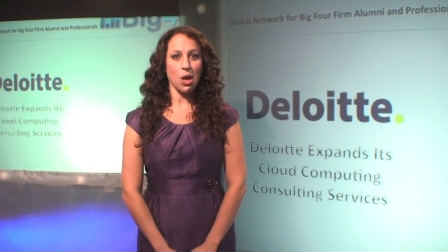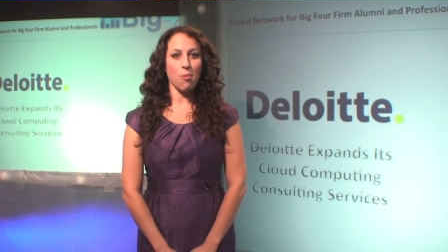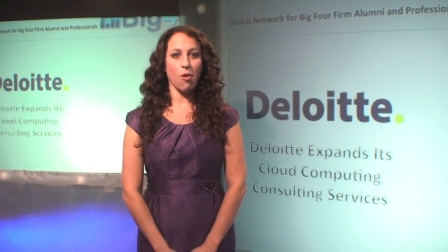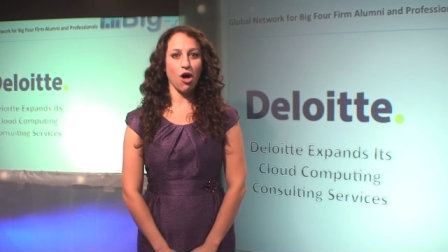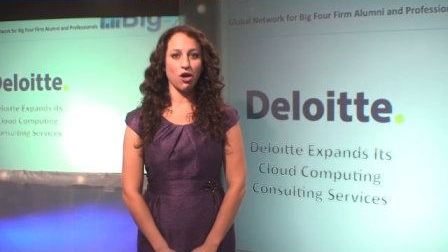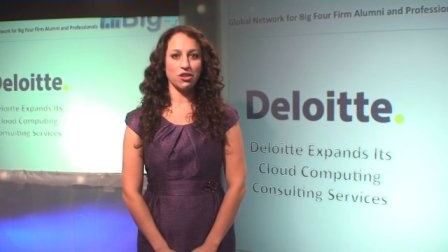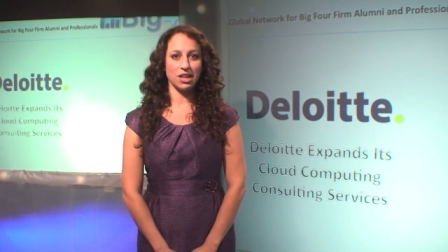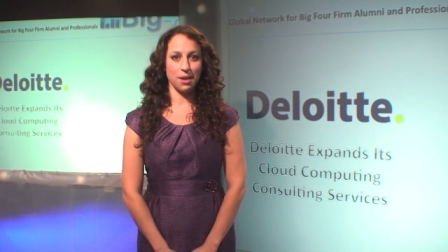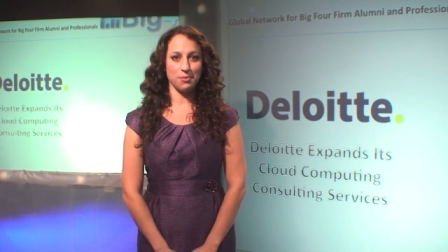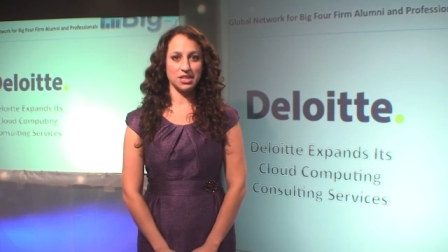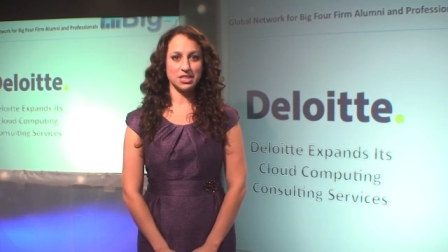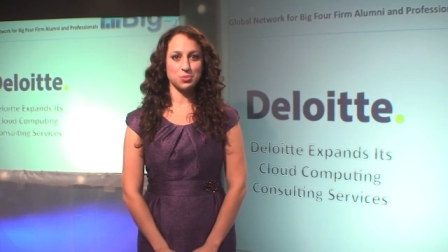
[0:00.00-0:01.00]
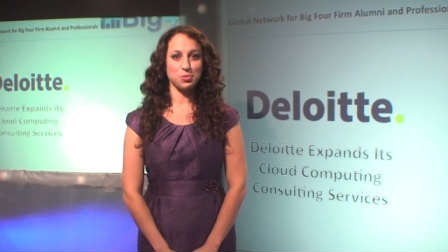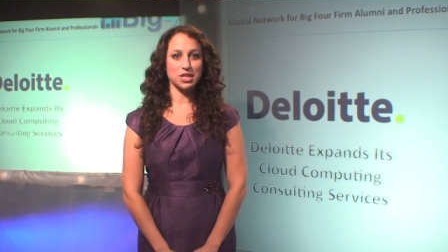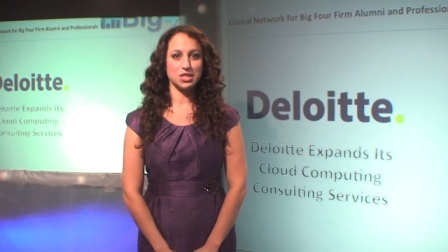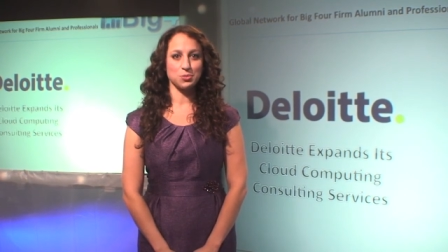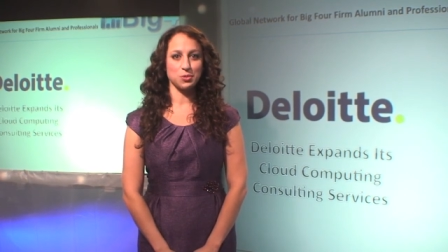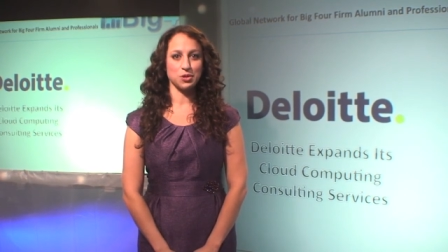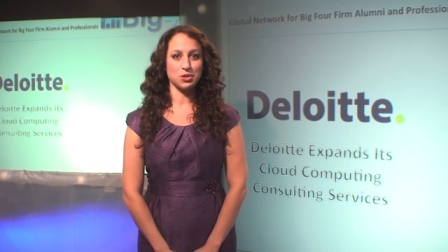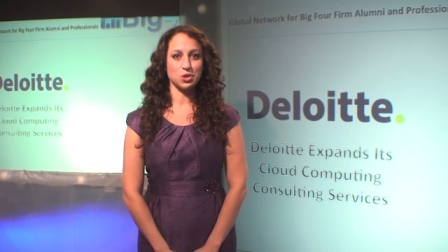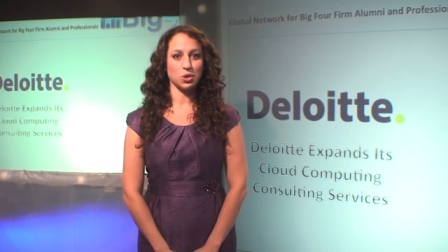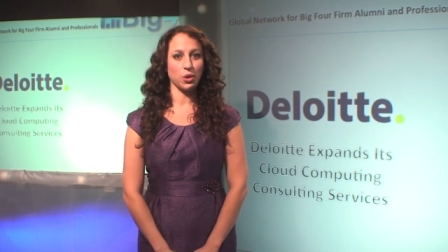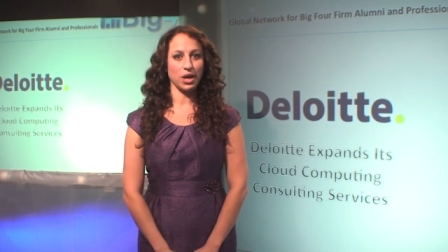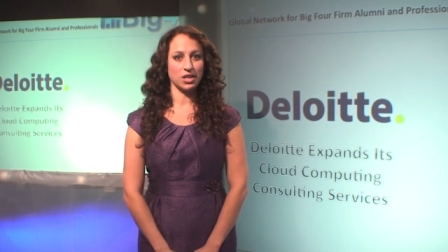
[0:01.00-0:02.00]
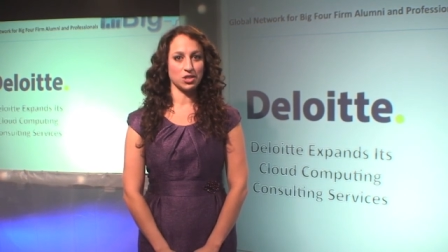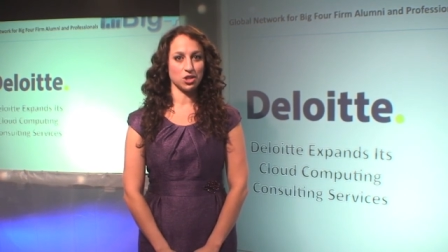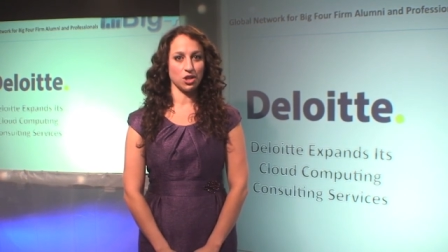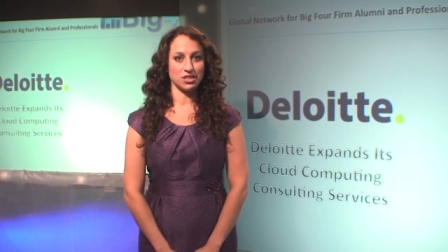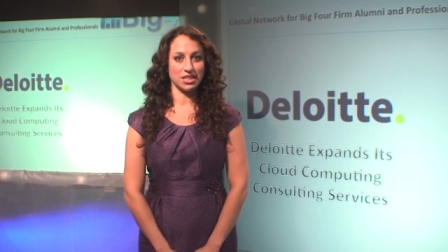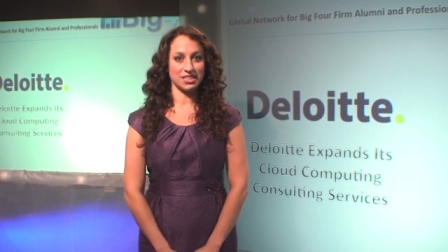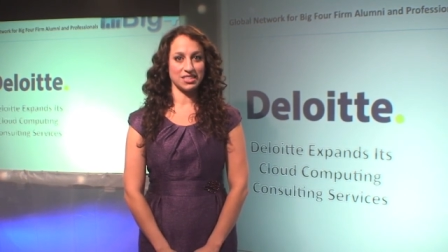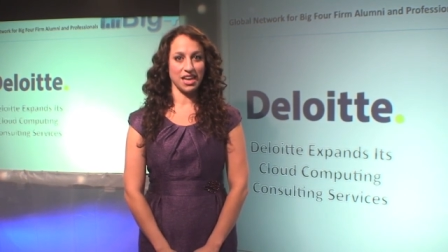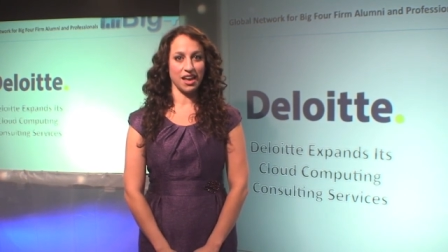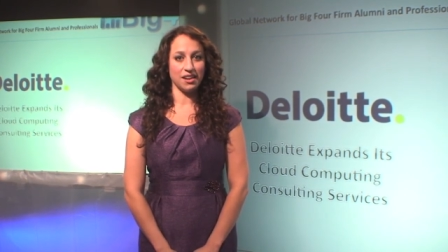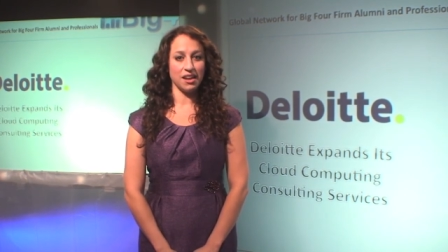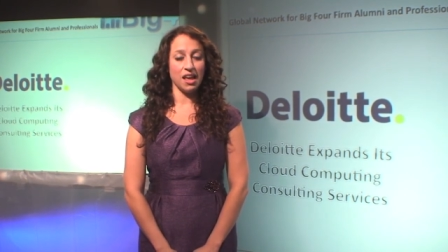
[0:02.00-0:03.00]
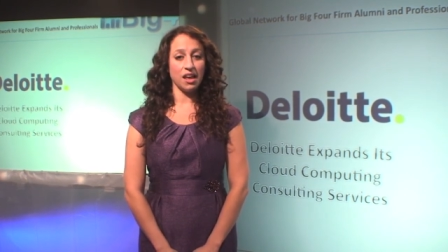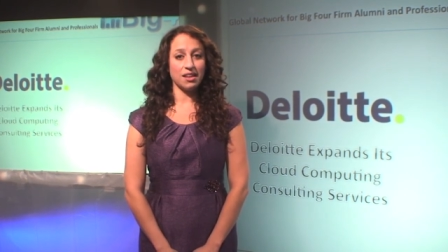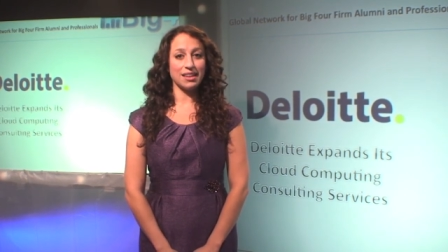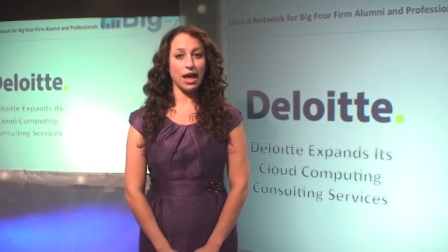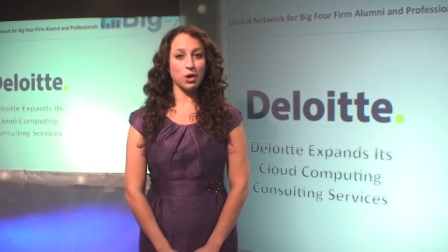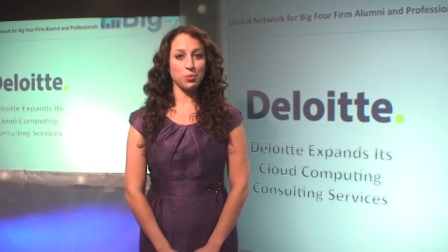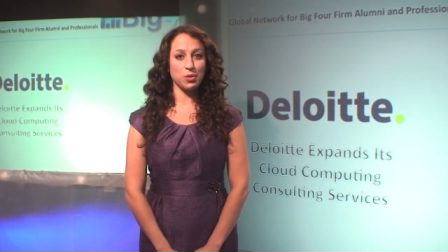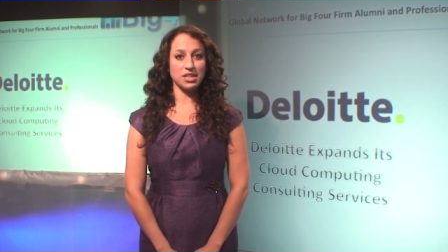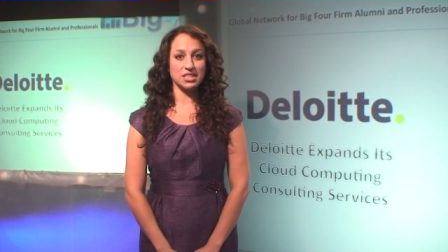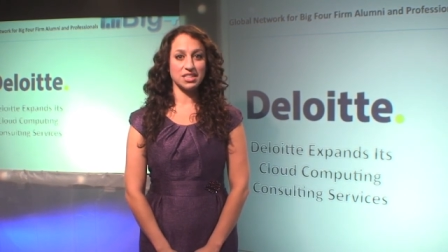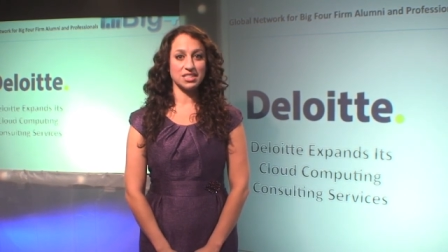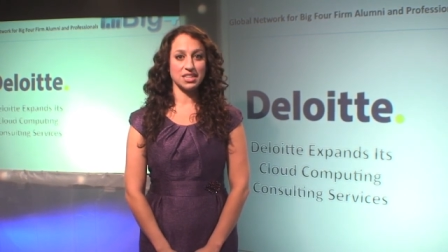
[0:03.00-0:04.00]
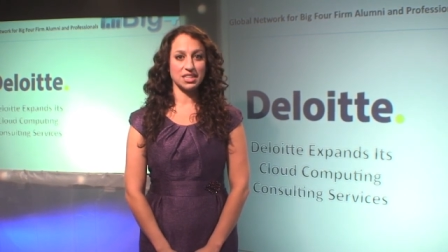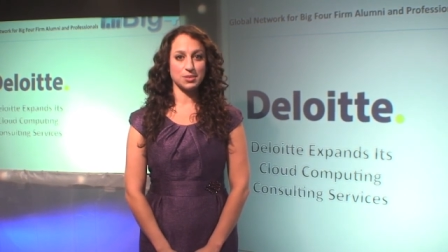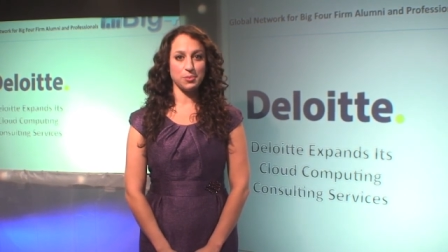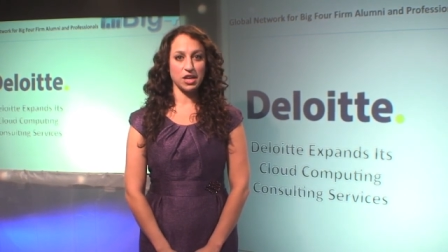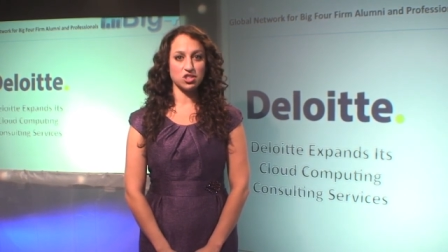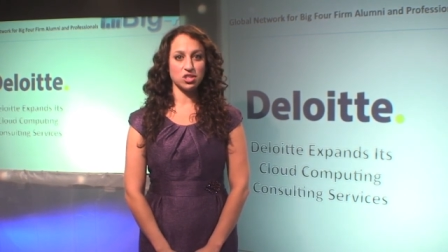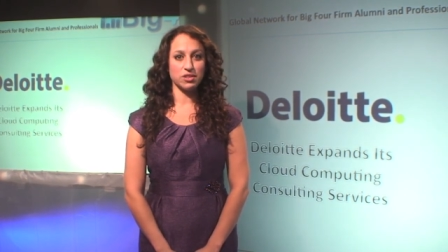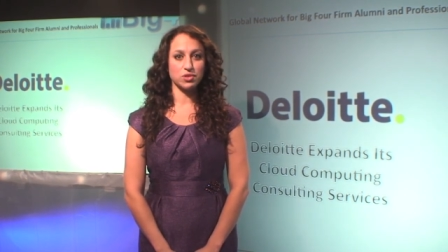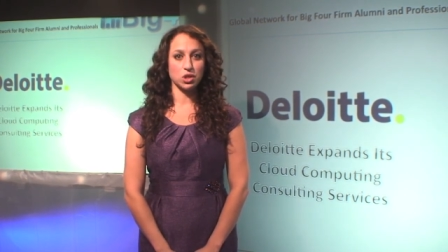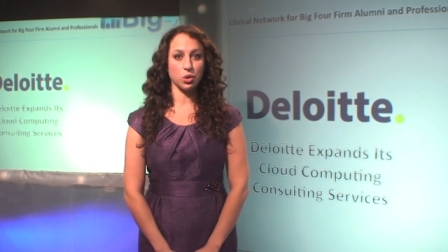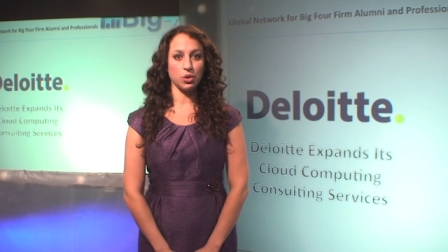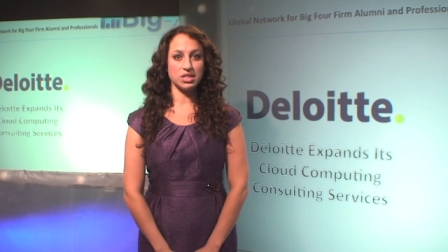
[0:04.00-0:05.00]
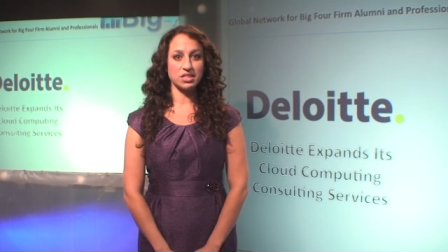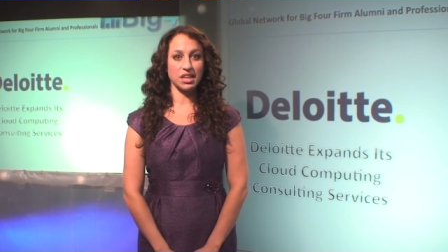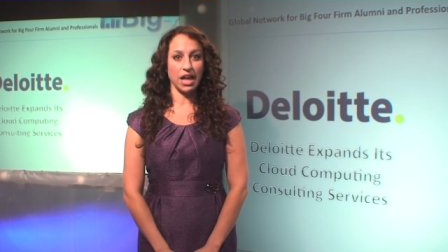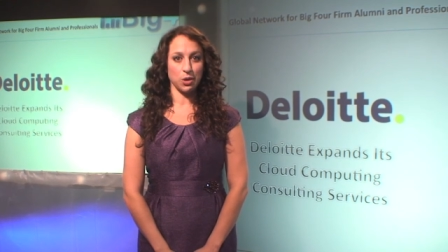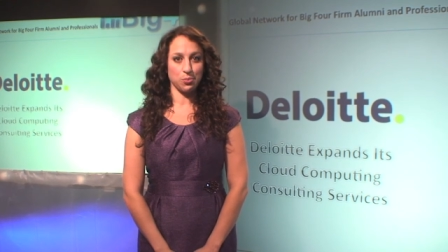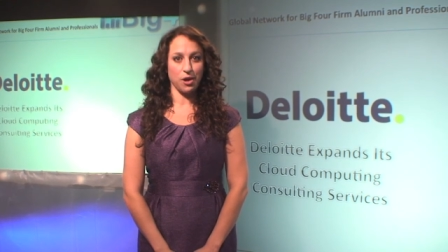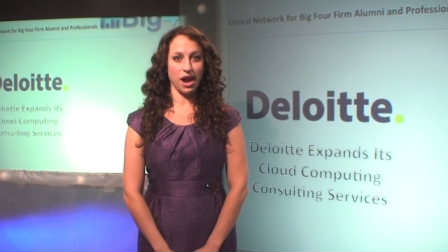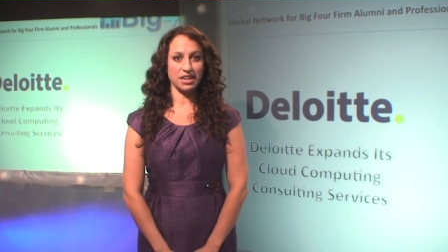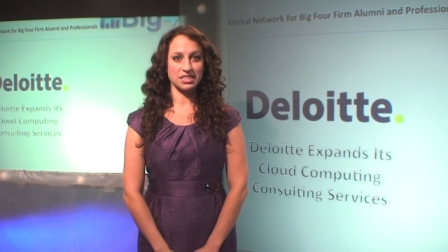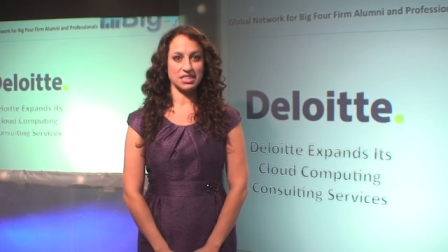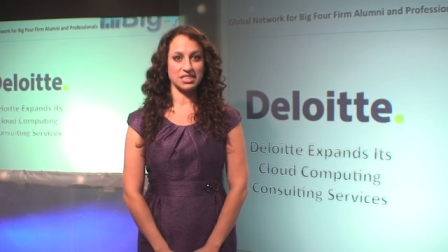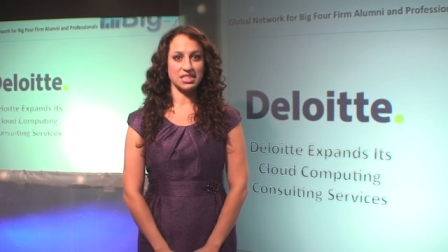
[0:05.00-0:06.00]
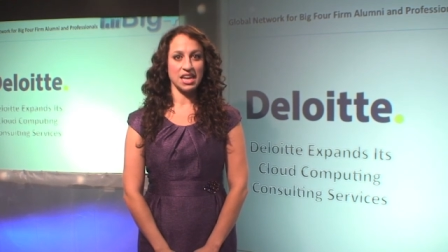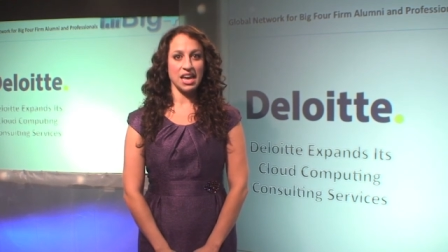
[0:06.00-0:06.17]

Paul Clements, principal, Deloitte Consulting, said CloudPrint is an expansion of Deloitte's cloud practice,